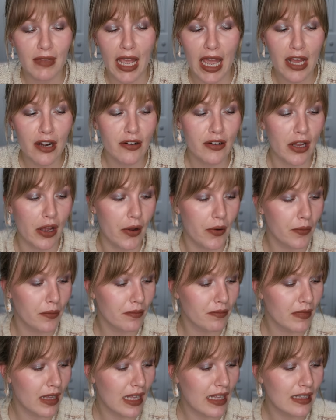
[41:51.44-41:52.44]
I don't know,
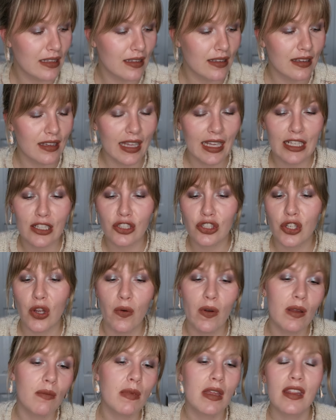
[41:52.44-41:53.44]
it, like
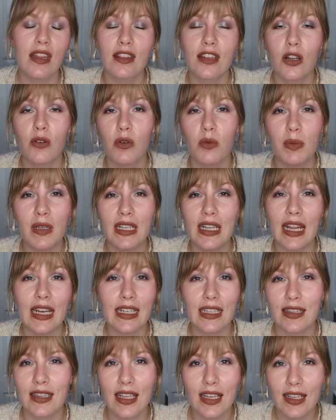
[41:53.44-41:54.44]
showing me that there will be
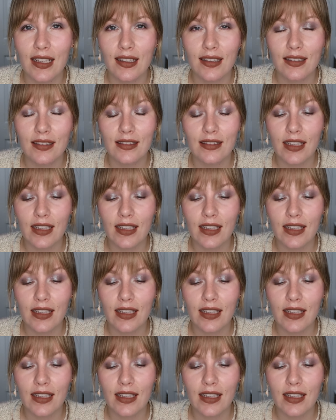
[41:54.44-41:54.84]
anything